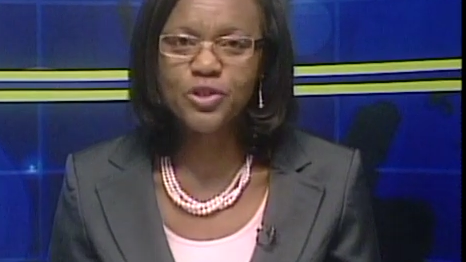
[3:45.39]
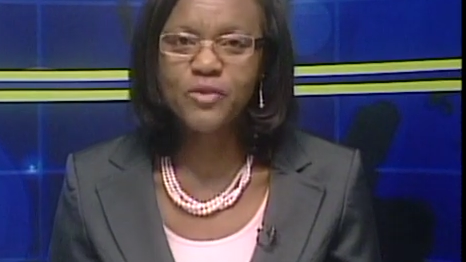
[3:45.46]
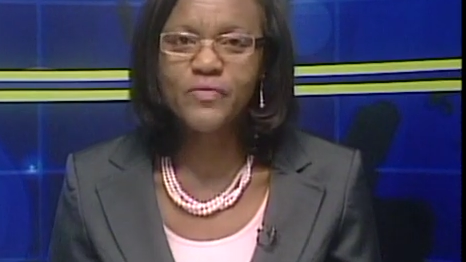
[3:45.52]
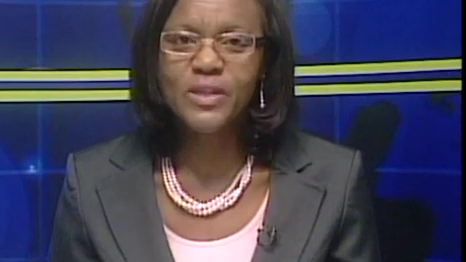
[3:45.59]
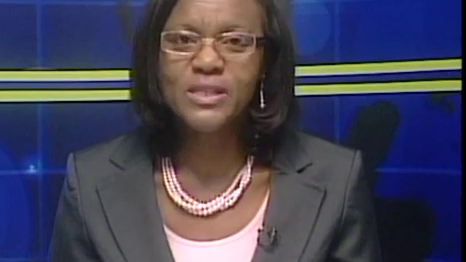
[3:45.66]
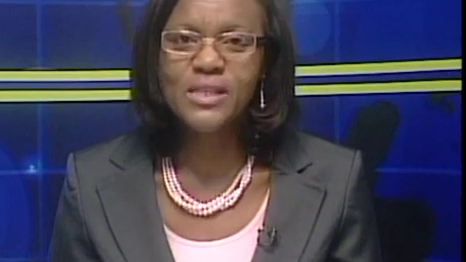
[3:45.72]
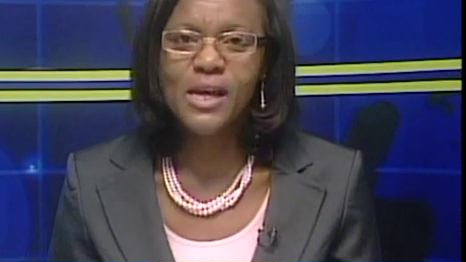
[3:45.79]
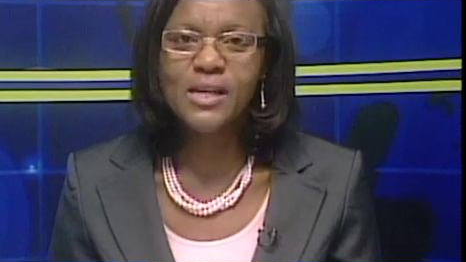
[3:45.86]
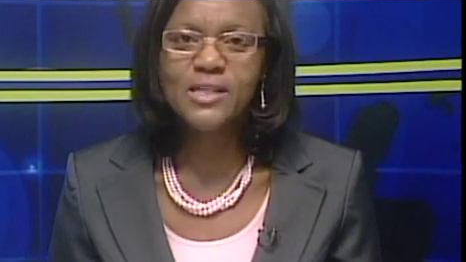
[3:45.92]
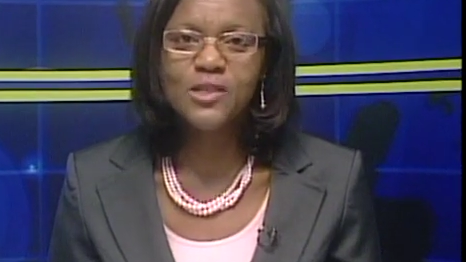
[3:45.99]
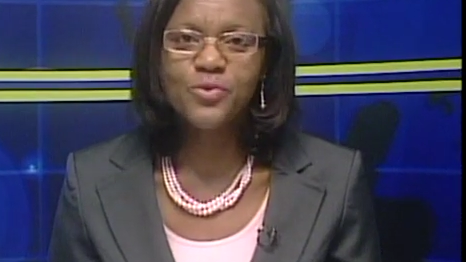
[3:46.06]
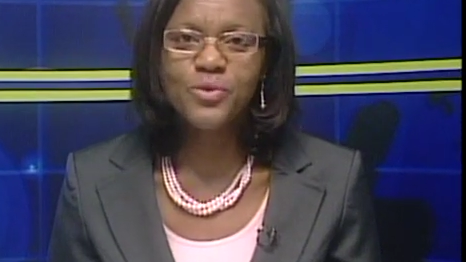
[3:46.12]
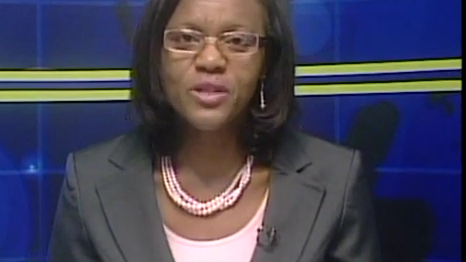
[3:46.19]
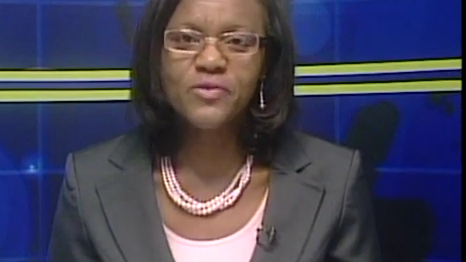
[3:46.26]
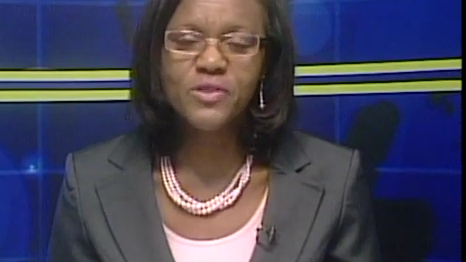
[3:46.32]
of
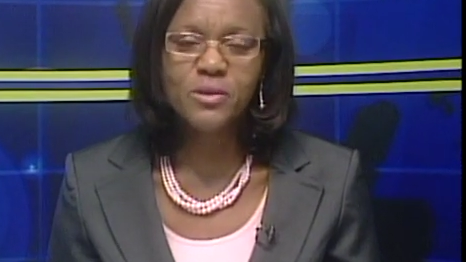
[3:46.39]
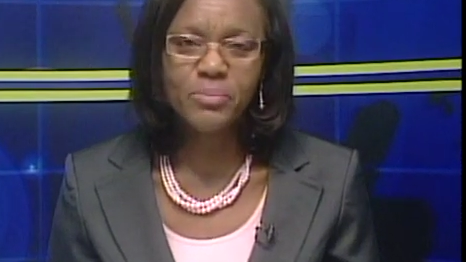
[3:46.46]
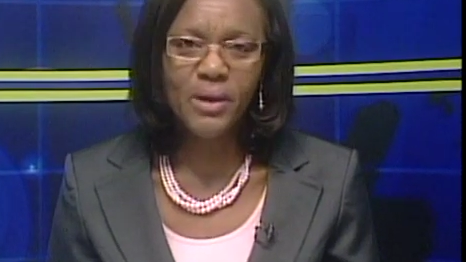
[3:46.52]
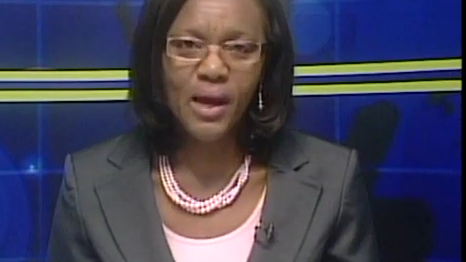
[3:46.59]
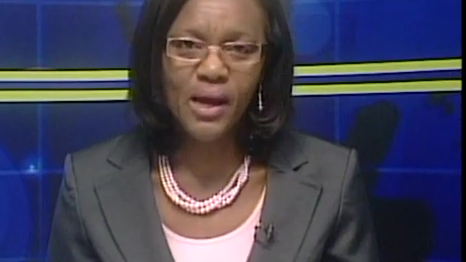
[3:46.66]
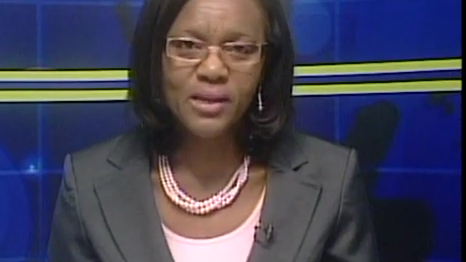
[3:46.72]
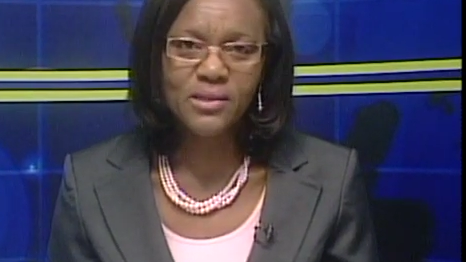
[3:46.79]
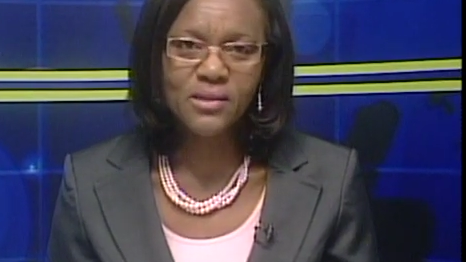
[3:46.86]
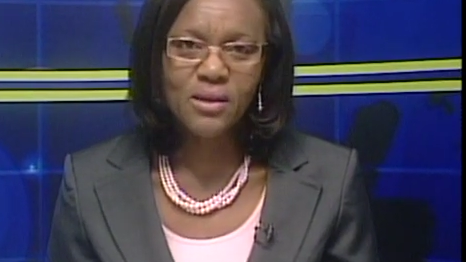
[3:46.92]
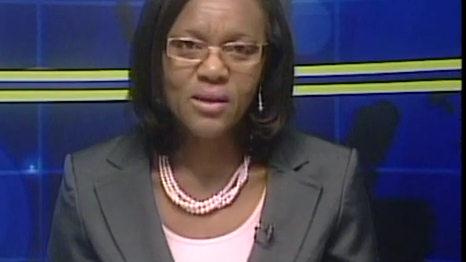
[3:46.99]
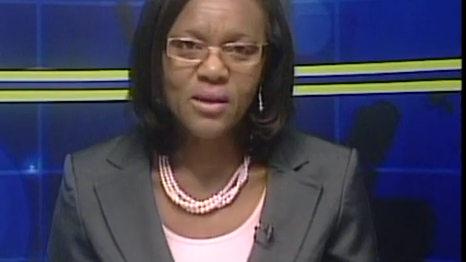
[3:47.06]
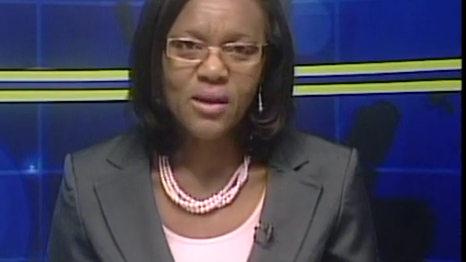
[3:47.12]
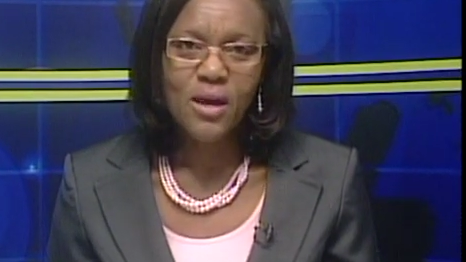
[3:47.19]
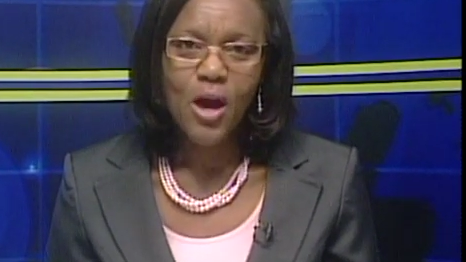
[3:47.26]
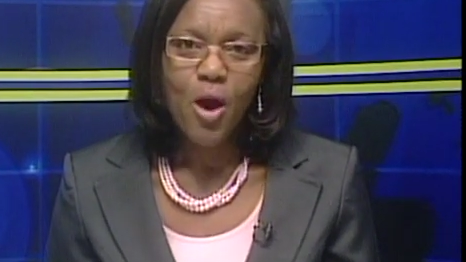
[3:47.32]
disaster relief supplies,
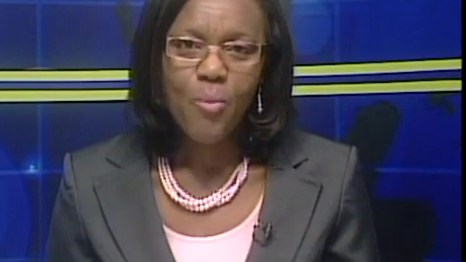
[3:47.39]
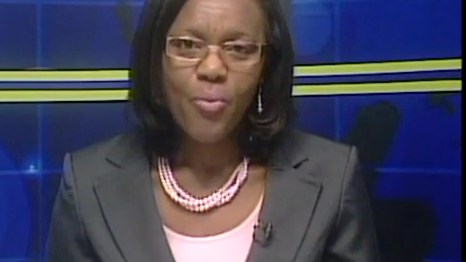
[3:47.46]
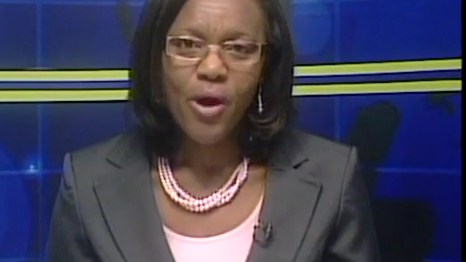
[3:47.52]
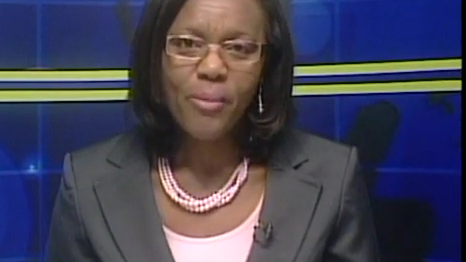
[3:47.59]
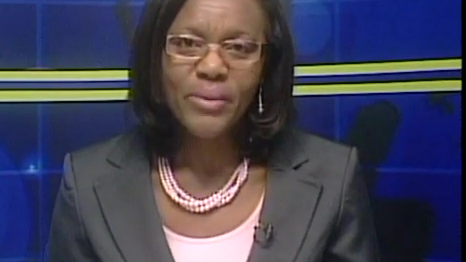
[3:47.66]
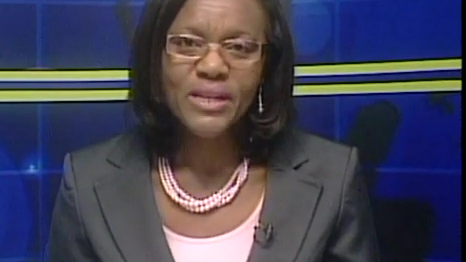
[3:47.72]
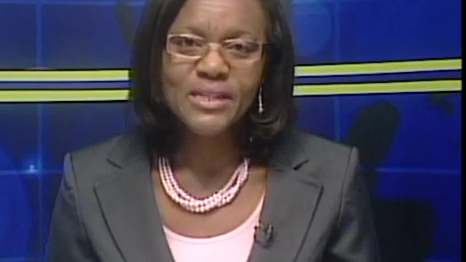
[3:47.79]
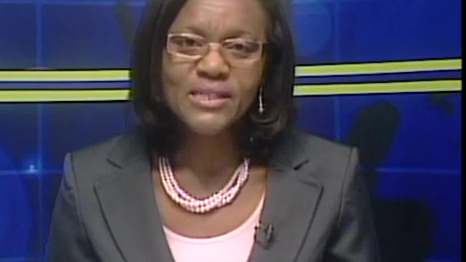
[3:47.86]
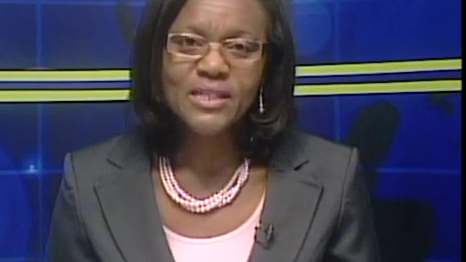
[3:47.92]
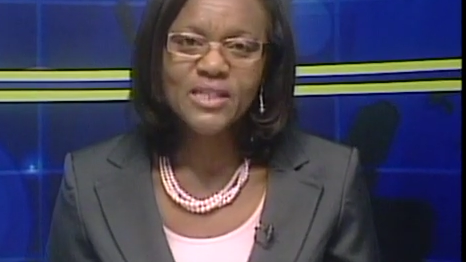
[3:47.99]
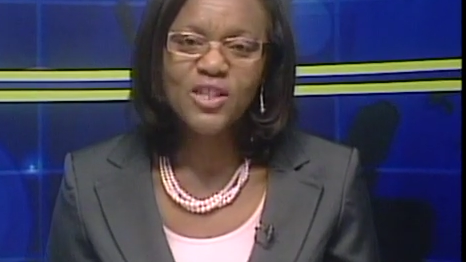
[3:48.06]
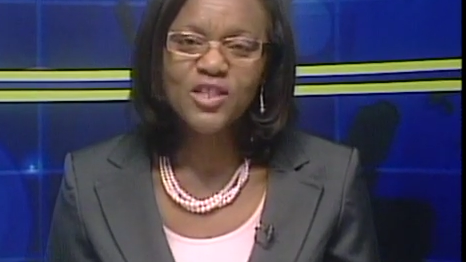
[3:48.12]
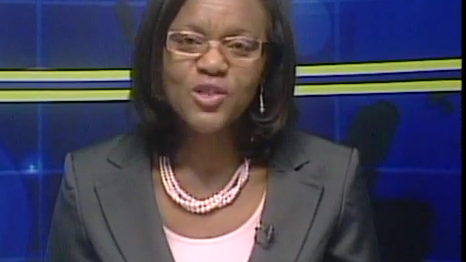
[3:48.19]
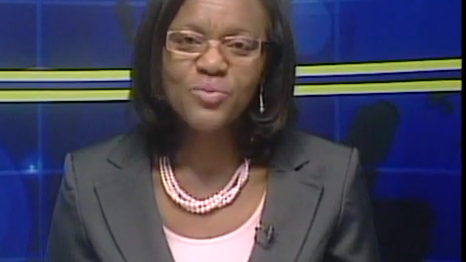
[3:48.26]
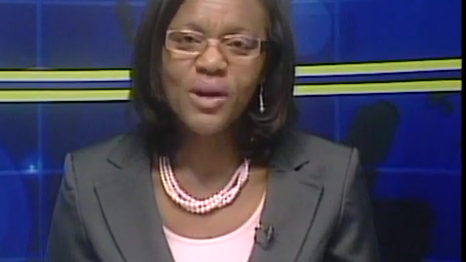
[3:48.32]
Prime Minister Dr.